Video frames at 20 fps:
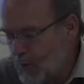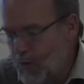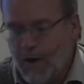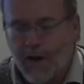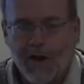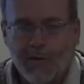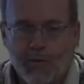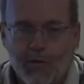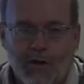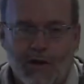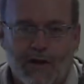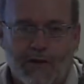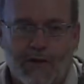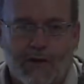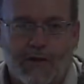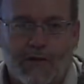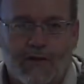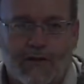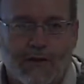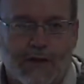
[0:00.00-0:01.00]
one I put on
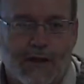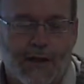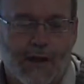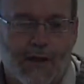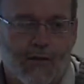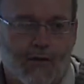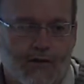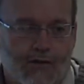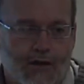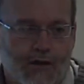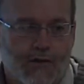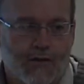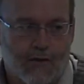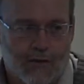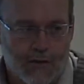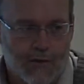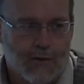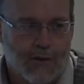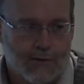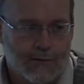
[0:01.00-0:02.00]
there is clean energy is
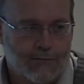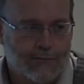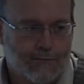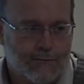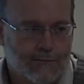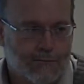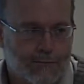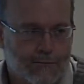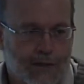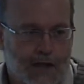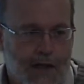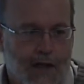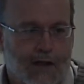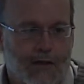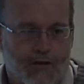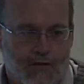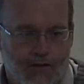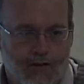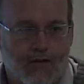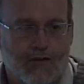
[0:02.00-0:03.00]
cool. It
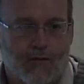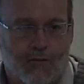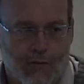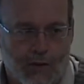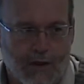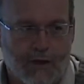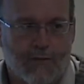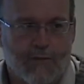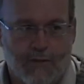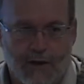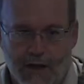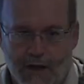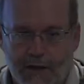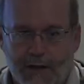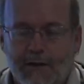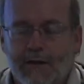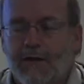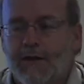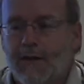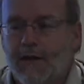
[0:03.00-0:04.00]
is just really
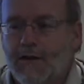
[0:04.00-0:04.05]
fun